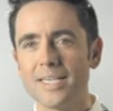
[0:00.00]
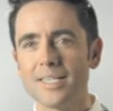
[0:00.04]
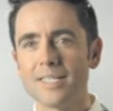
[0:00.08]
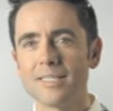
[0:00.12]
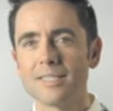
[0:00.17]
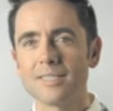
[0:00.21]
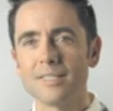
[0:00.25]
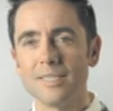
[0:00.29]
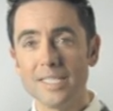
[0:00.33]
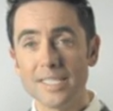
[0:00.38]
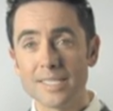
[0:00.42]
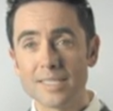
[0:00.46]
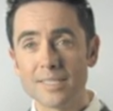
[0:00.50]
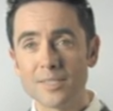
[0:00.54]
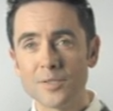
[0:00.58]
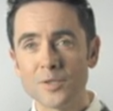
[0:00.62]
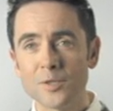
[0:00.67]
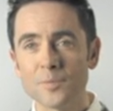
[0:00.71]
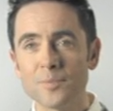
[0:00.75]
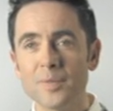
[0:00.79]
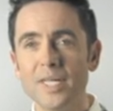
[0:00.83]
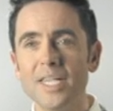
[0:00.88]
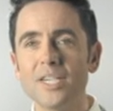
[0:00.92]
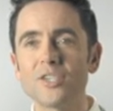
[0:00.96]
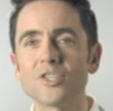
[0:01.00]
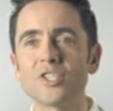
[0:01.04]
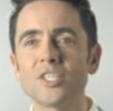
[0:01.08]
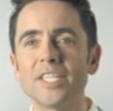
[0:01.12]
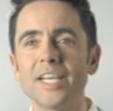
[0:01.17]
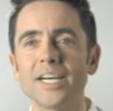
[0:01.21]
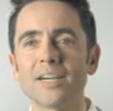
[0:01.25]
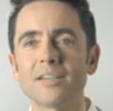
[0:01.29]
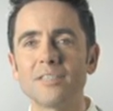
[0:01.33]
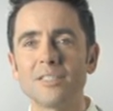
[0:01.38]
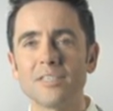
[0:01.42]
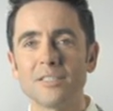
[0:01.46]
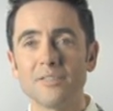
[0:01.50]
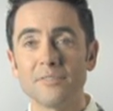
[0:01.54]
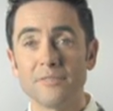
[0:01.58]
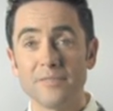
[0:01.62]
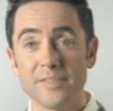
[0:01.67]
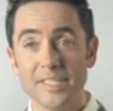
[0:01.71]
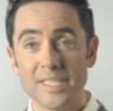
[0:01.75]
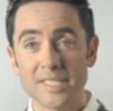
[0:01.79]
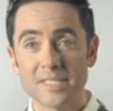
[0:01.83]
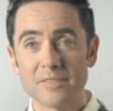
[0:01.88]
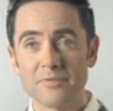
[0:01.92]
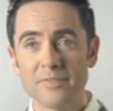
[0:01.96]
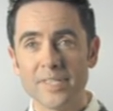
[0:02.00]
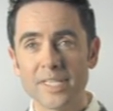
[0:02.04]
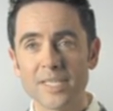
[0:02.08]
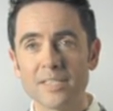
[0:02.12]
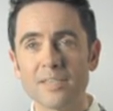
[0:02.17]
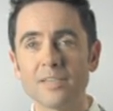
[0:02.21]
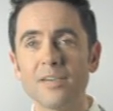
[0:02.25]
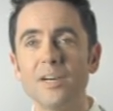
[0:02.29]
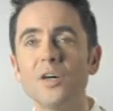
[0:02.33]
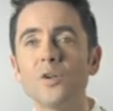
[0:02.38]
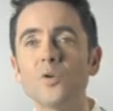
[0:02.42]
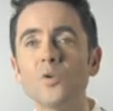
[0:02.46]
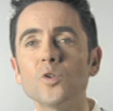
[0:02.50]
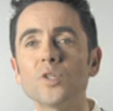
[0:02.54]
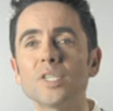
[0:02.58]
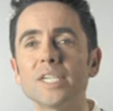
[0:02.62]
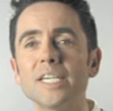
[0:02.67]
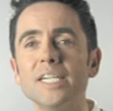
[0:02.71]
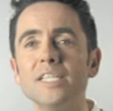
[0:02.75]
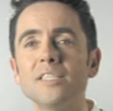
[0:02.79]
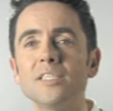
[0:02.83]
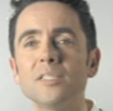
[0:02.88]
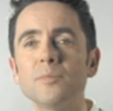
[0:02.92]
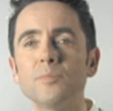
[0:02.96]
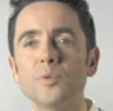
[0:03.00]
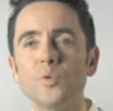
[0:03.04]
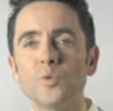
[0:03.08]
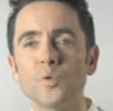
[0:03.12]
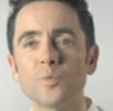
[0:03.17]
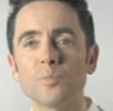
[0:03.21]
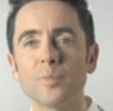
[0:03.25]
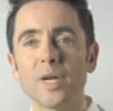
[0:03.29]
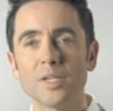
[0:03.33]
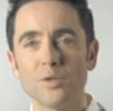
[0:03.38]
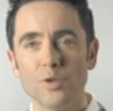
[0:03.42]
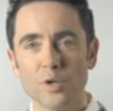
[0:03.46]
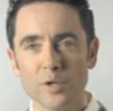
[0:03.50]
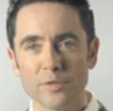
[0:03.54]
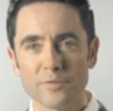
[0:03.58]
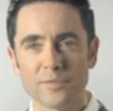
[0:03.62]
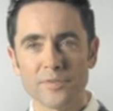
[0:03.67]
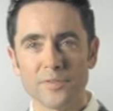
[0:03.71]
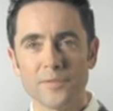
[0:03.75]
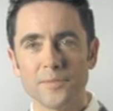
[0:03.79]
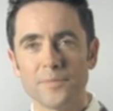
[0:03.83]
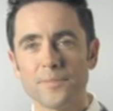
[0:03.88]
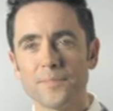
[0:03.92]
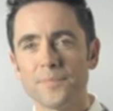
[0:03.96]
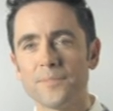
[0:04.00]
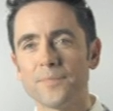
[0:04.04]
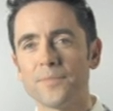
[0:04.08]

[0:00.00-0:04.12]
Silicon strengthens the vessel walls and keeps the bloodstream open.